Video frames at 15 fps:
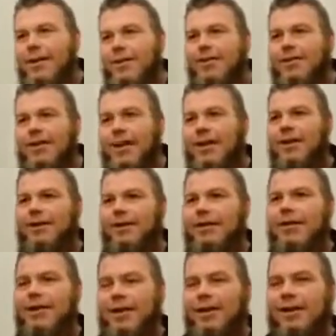here's
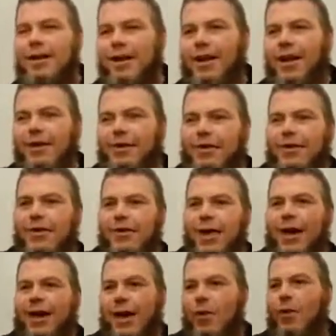I turn
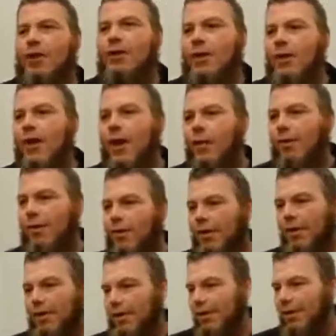around. I went to the
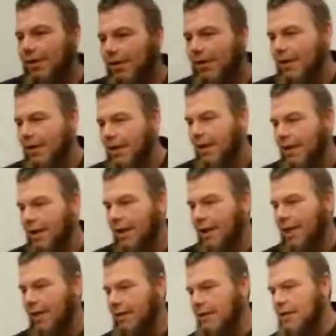library,
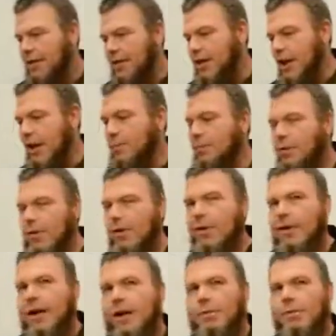and there's a couple
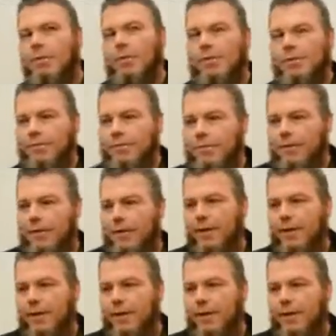of